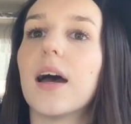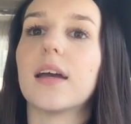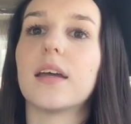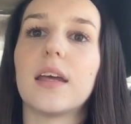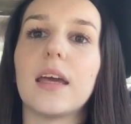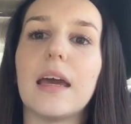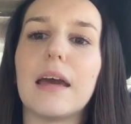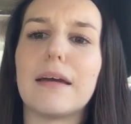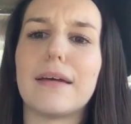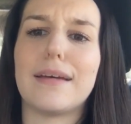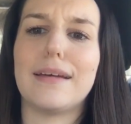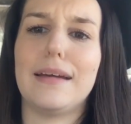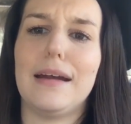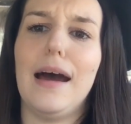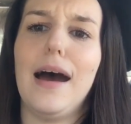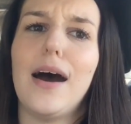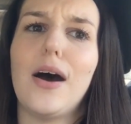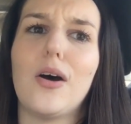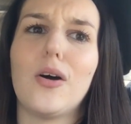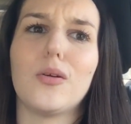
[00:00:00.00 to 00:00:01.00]
can't get
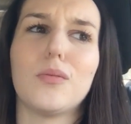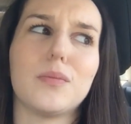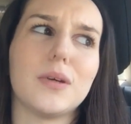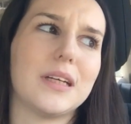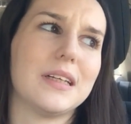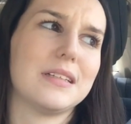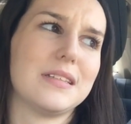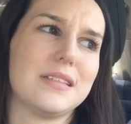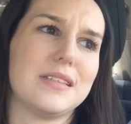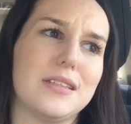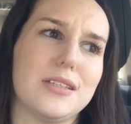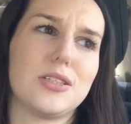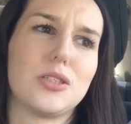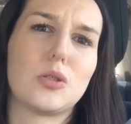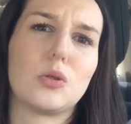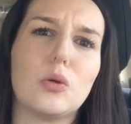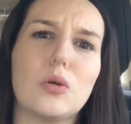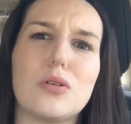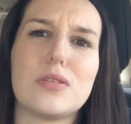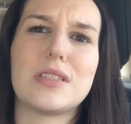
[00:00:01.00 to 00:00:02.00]
out because the
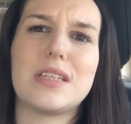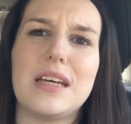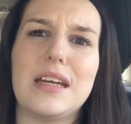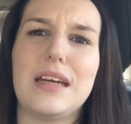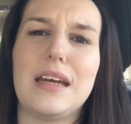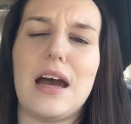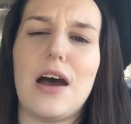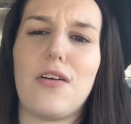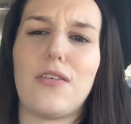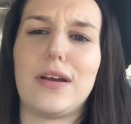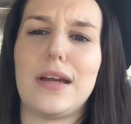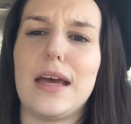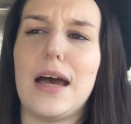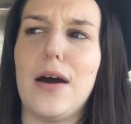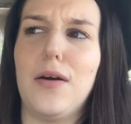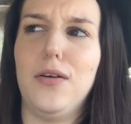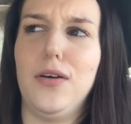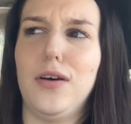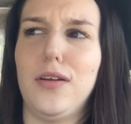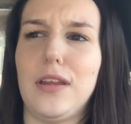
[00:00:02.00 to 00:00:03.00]
school's getting out right
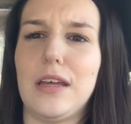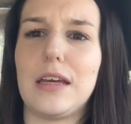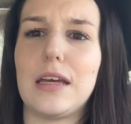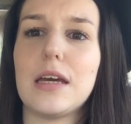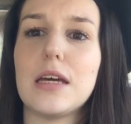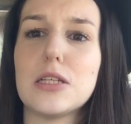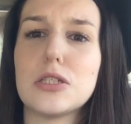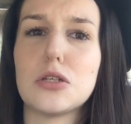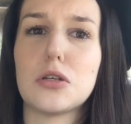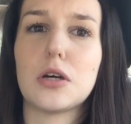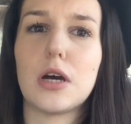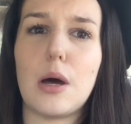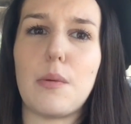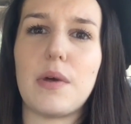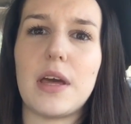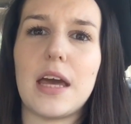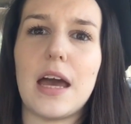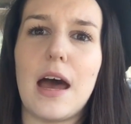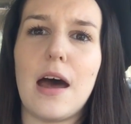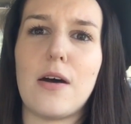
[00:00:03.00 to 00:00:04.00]
now, and all the kids are
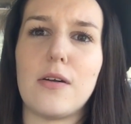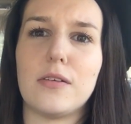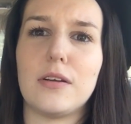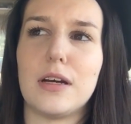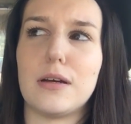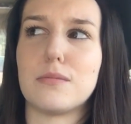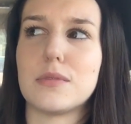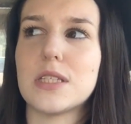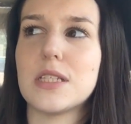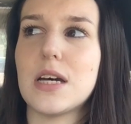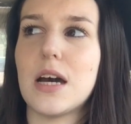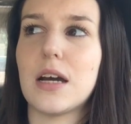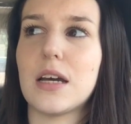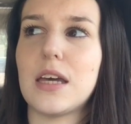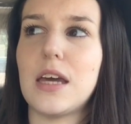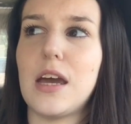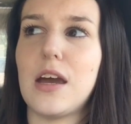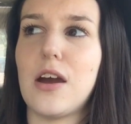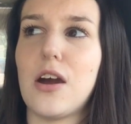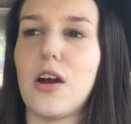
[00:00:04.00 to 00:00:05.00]
coming out, and I'm
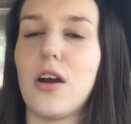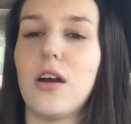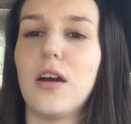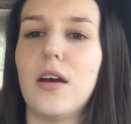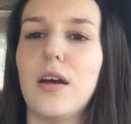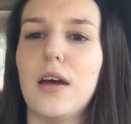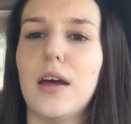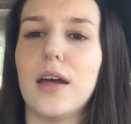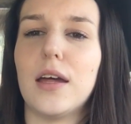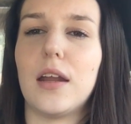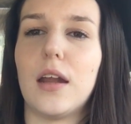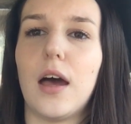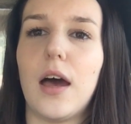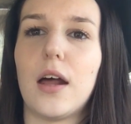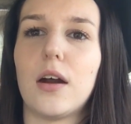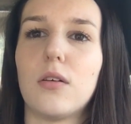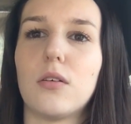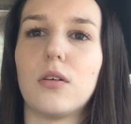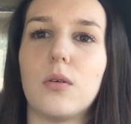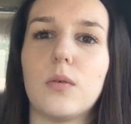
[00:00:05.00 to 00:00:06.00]
stuck here, and
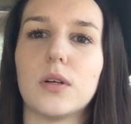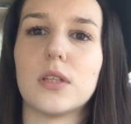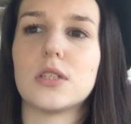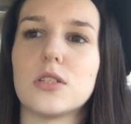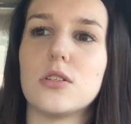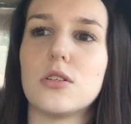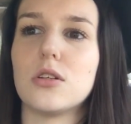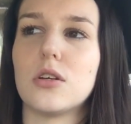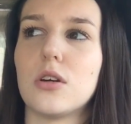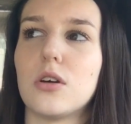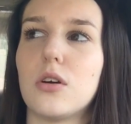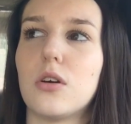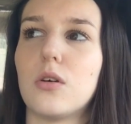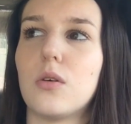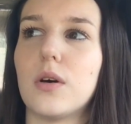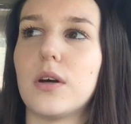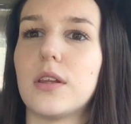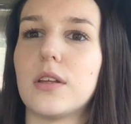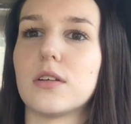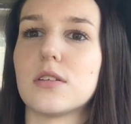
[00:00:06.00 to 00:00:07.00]
I don't know what to do,
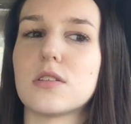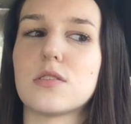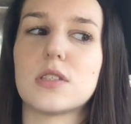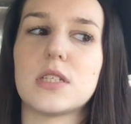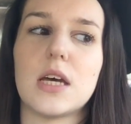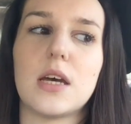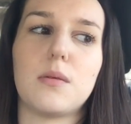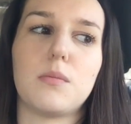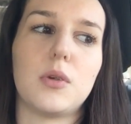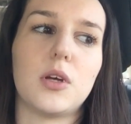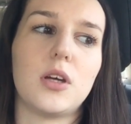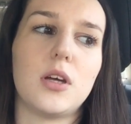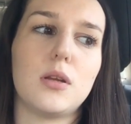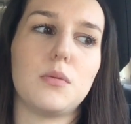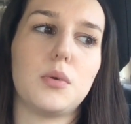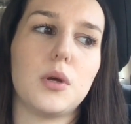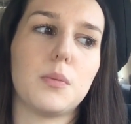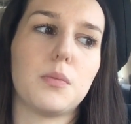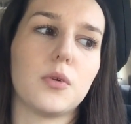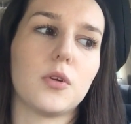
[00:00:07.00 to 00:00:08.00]
and there's 10
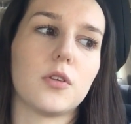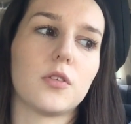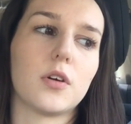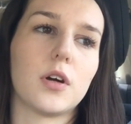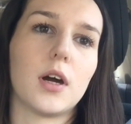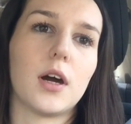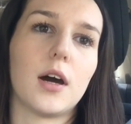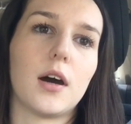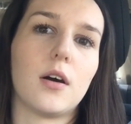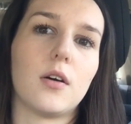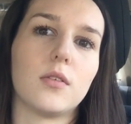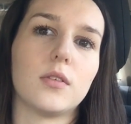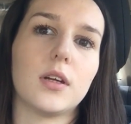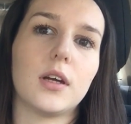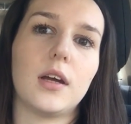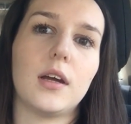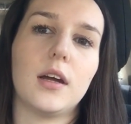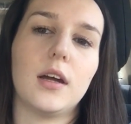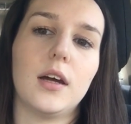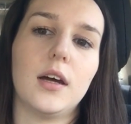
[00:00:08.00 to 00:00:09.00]
million people around,
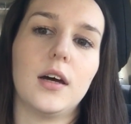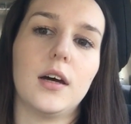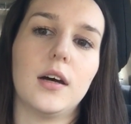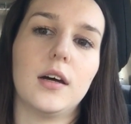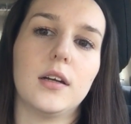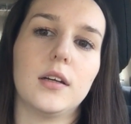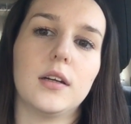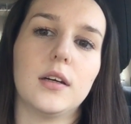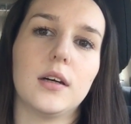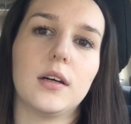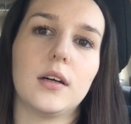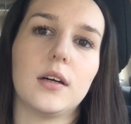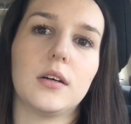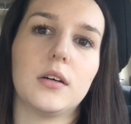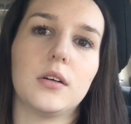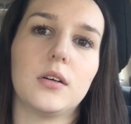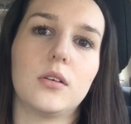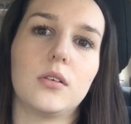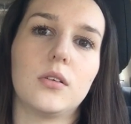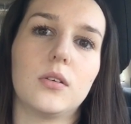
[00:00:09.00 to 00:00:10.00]
and
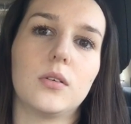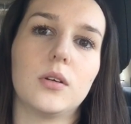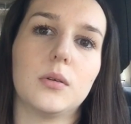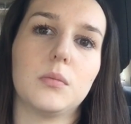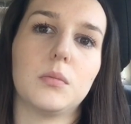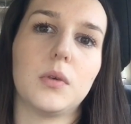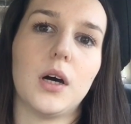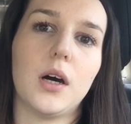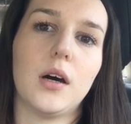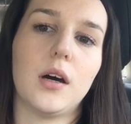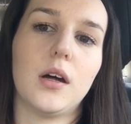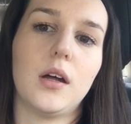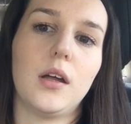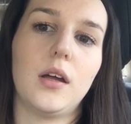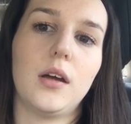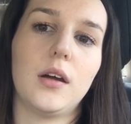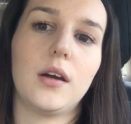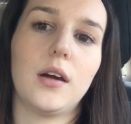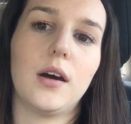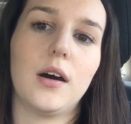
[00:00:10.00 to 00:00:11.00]
oh
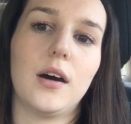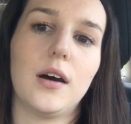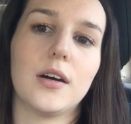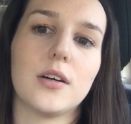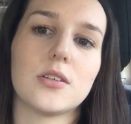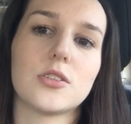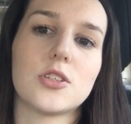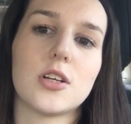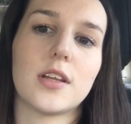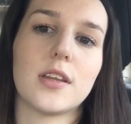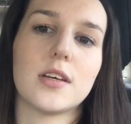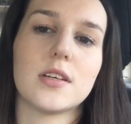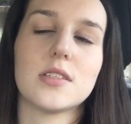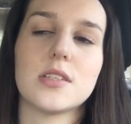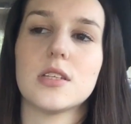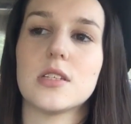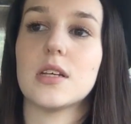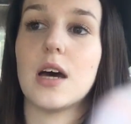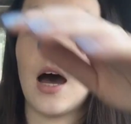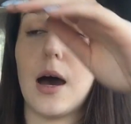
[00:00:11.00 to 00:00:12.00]
my gosh, this
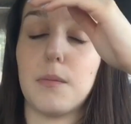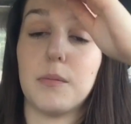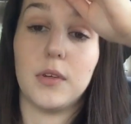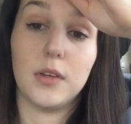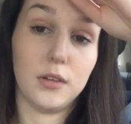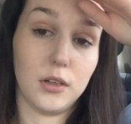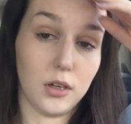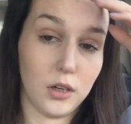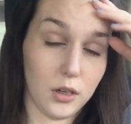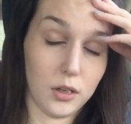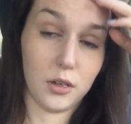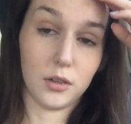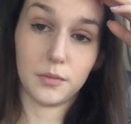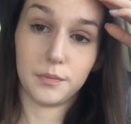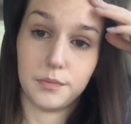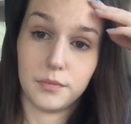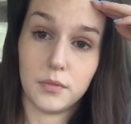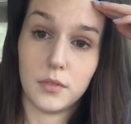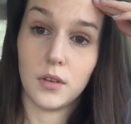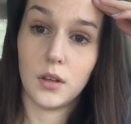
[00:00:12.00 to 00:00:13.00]
is,
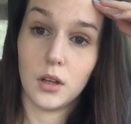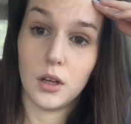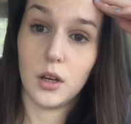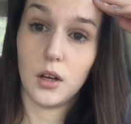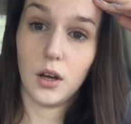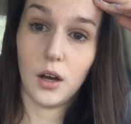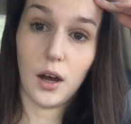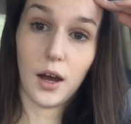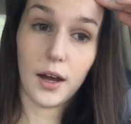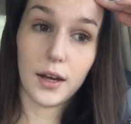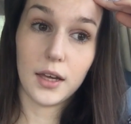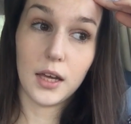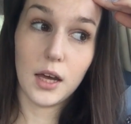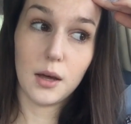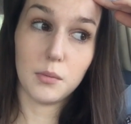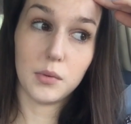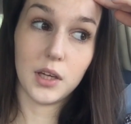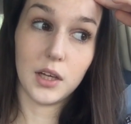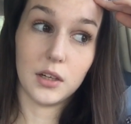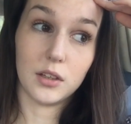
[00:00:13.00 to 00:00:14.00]
I
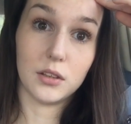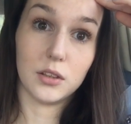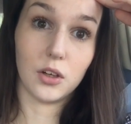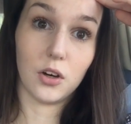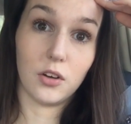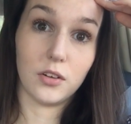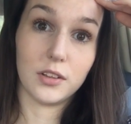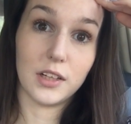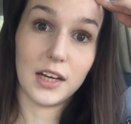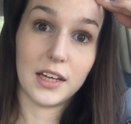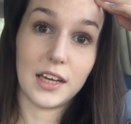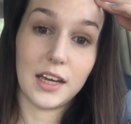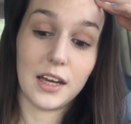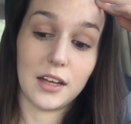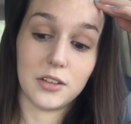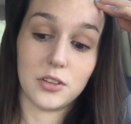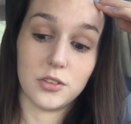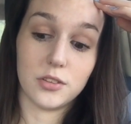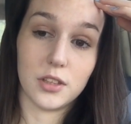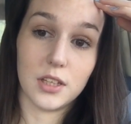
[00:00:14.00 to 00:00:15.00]
can't be an adult. I
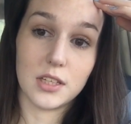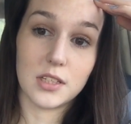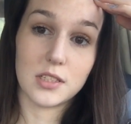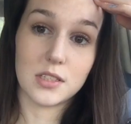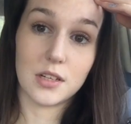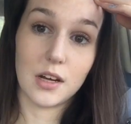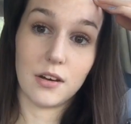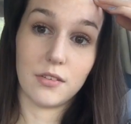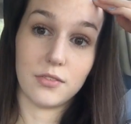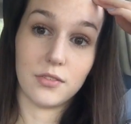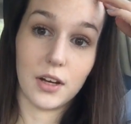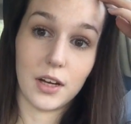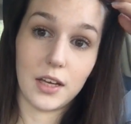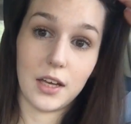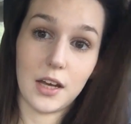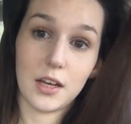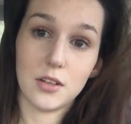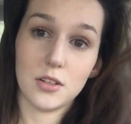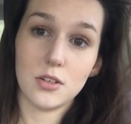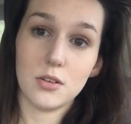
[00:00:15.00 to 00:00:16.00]
can't do this stuff. I
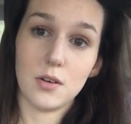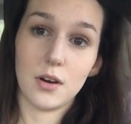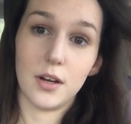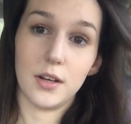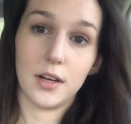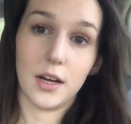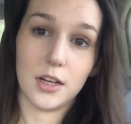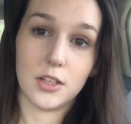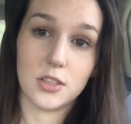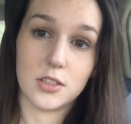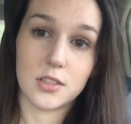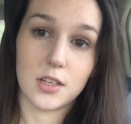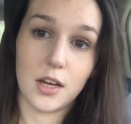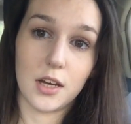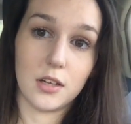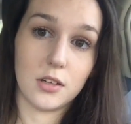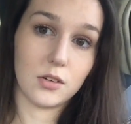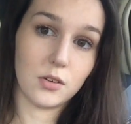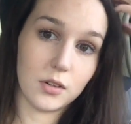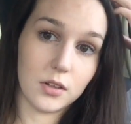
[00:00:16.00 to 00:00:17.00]
can't do it. I just
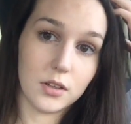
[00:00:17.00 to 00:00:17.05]
can't do